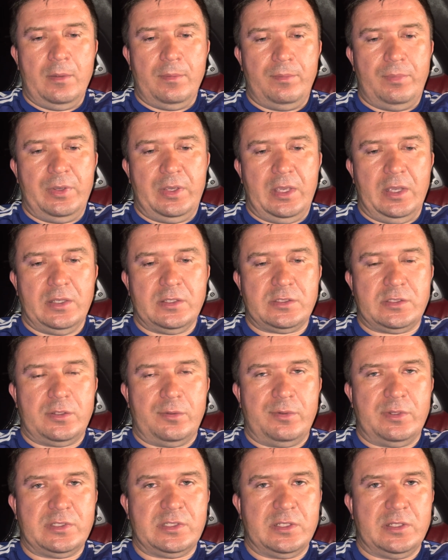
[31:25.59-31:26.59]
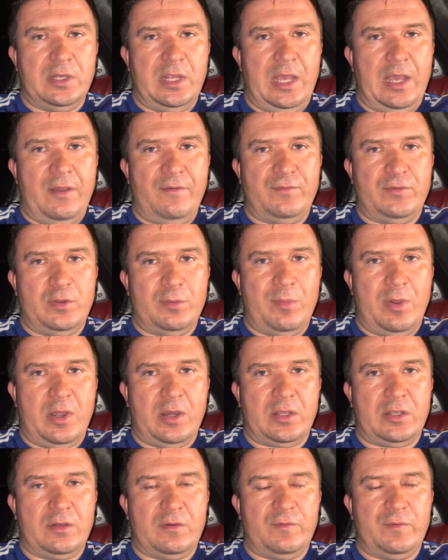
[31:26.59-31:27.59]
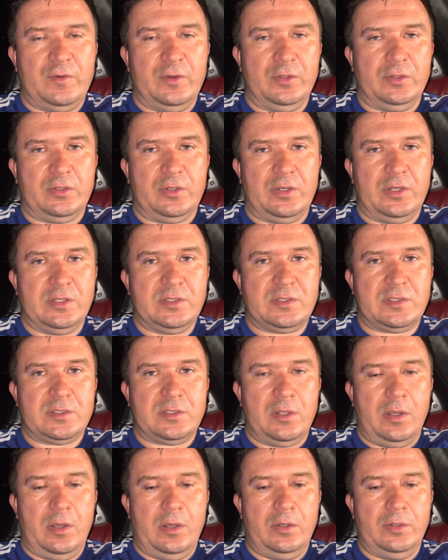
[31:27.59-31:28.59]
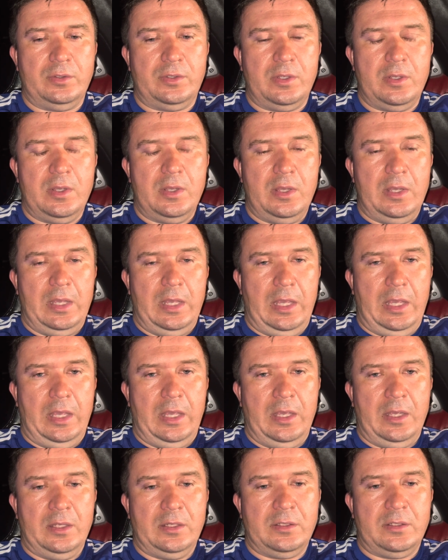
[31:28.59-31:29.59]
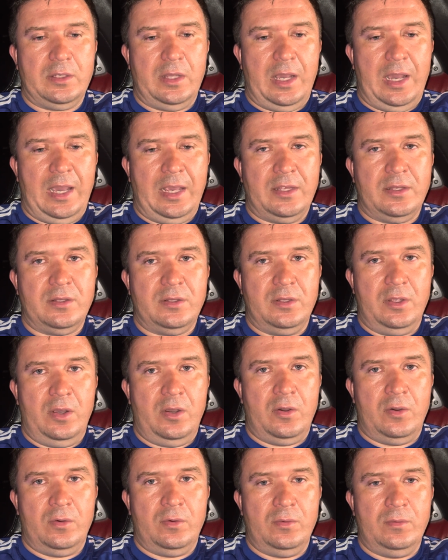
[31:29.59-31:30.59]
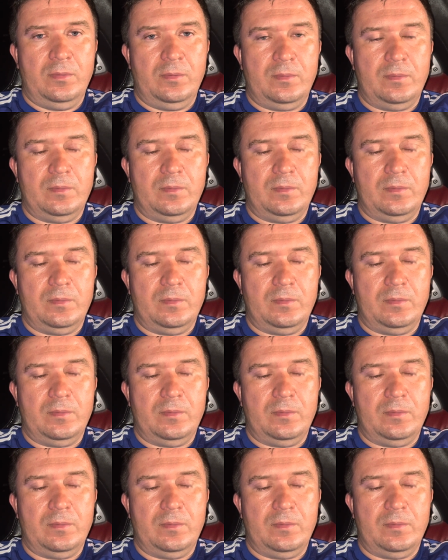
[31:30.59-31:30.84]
because there is an aftermarket filter installed, and I know